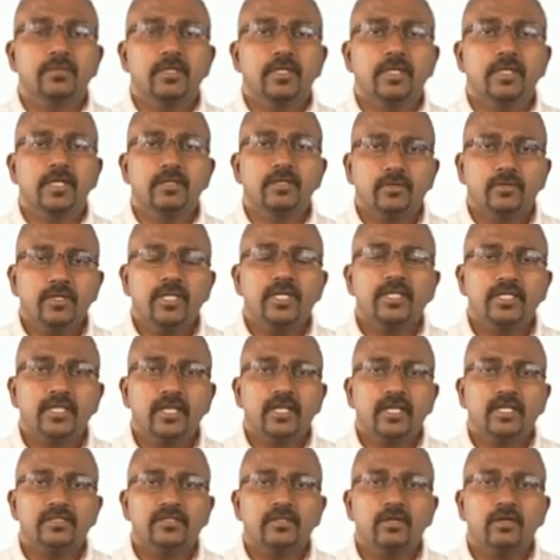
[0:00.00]
Herculean
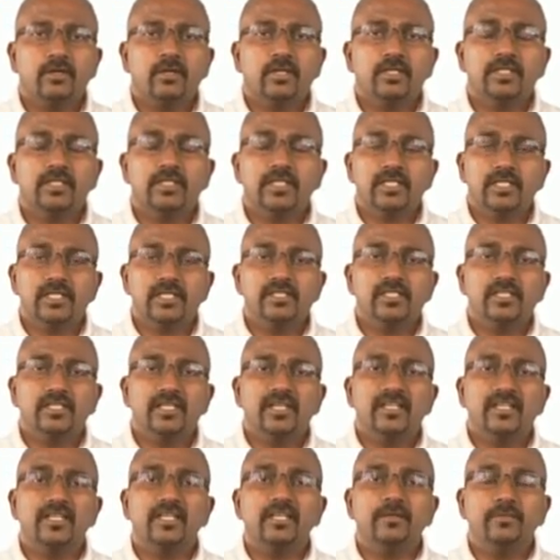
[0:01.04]
task on increasing
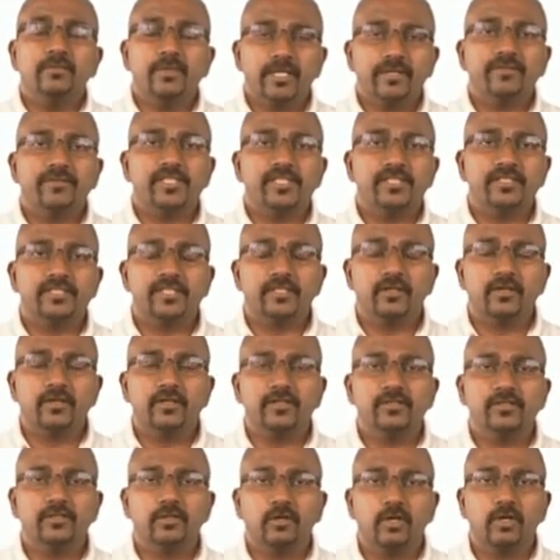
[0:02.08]
the labor efficiency
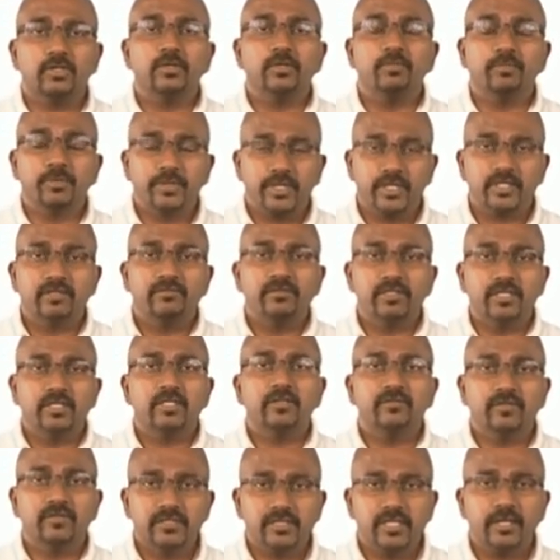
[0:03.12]
also, or the
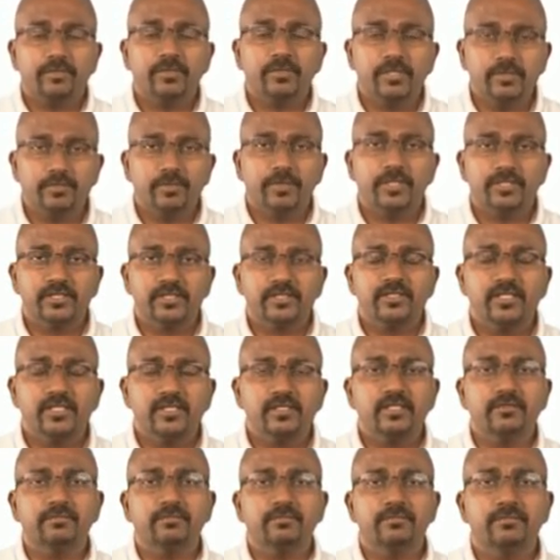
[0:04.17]
productivity of the Japanese production
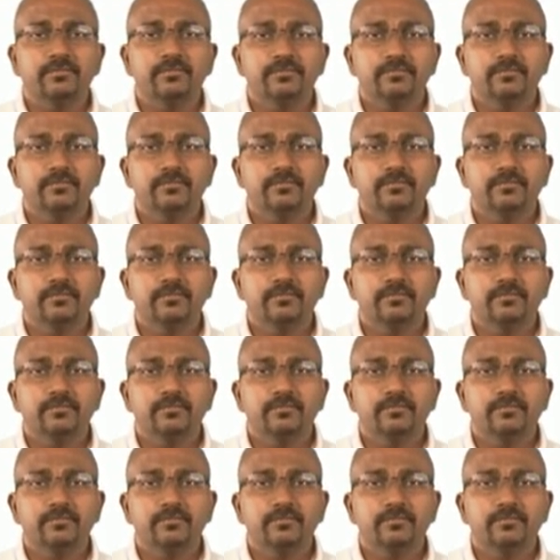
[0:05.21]
system.